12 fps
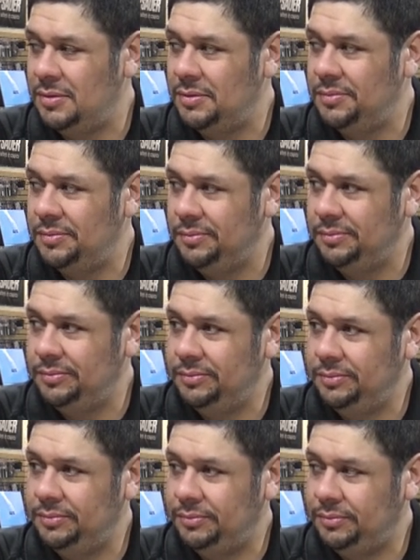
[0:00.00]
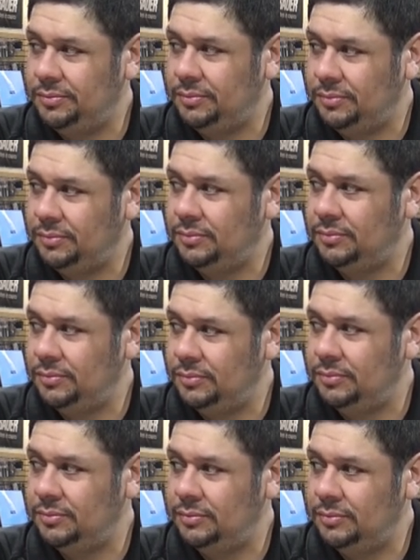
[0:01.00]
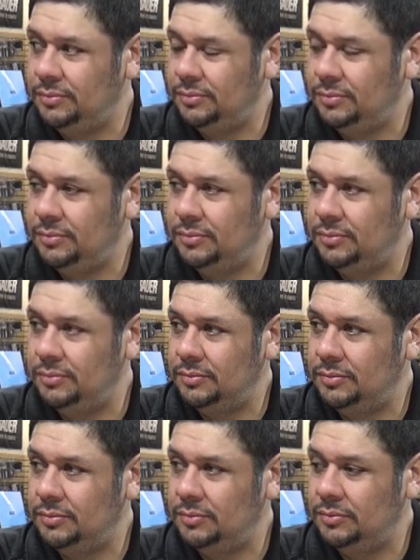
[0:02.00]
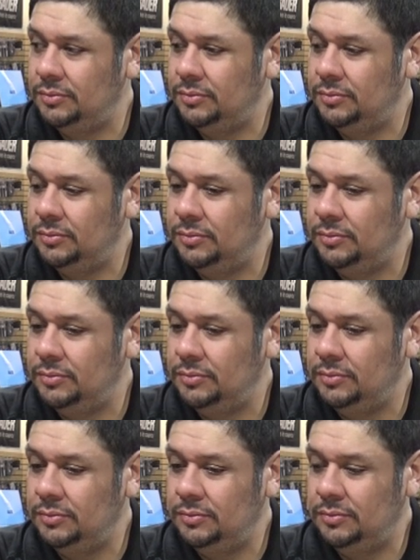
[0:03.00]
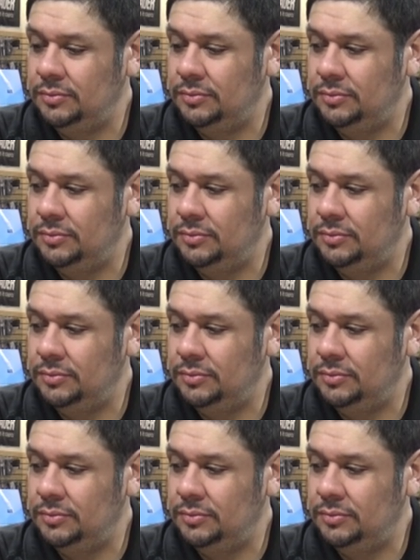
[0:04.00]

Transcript: The person shown says nothing.